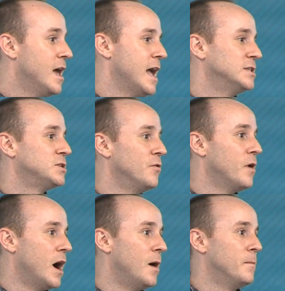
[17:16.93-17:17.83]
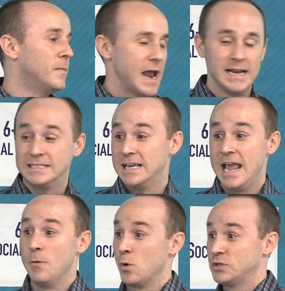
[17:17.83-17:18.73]
and so
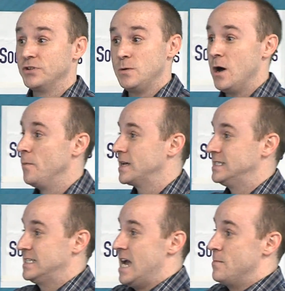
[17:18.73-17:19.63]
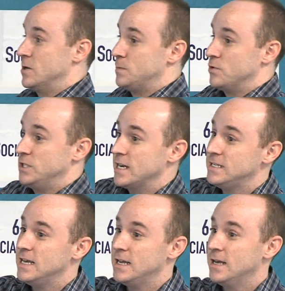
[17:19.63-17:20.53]
it works really well because the timer is
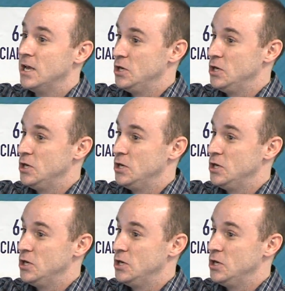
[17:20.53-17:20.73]
projected.